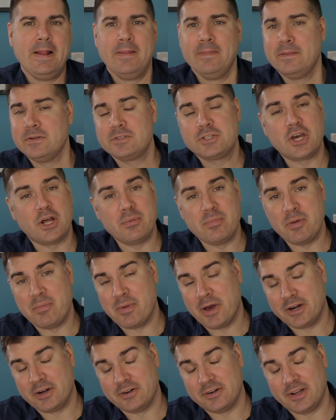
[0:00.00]
There's got to be
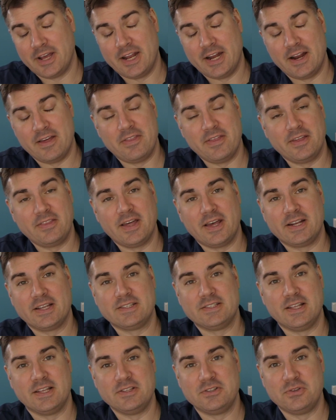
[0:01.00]
better. And I think that
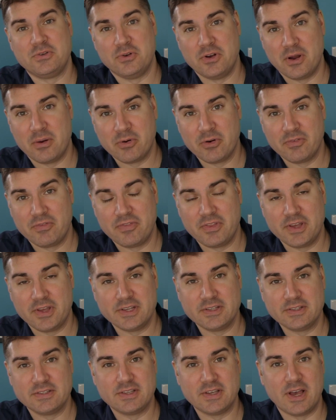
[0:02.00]
extends to a number of
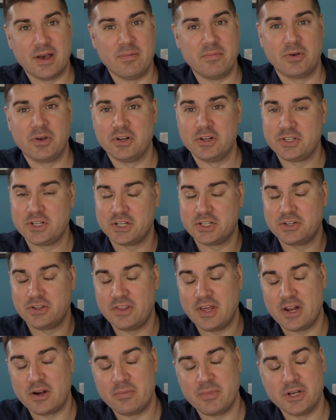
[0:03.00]
things. I'm going to touch on
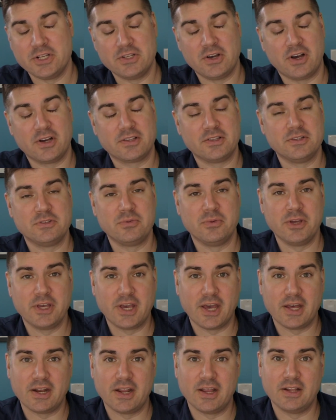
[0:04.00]
that on my talk this week
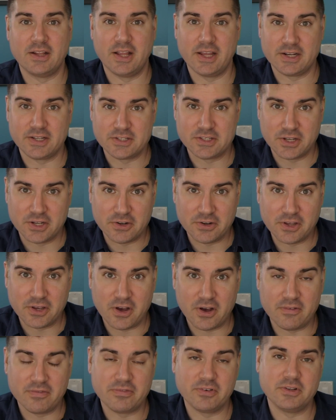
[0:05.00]
at Atlantic Security
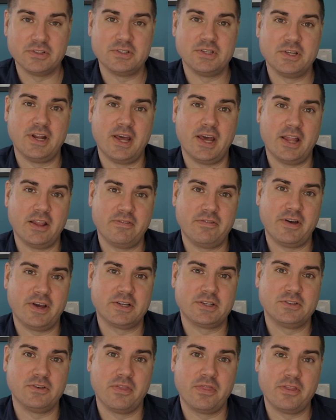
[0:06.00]
Conference in
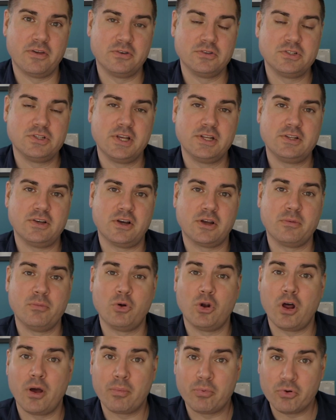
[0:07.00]
Halifax on Thursday, talking about
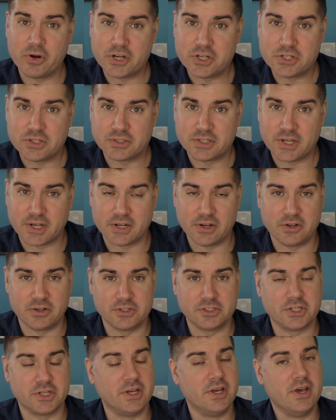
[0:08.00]
operational
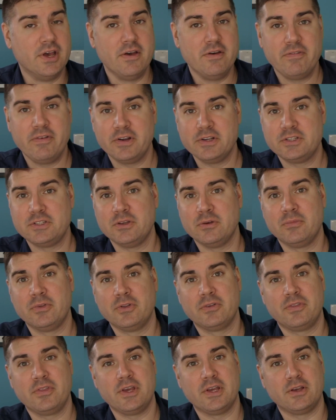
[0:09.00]
technology. Very similar
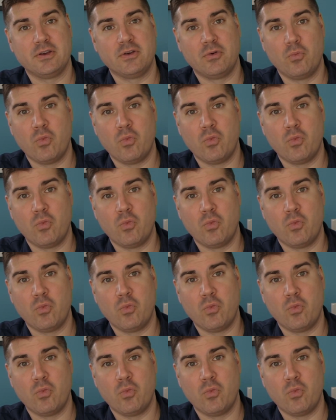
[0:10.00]
thing.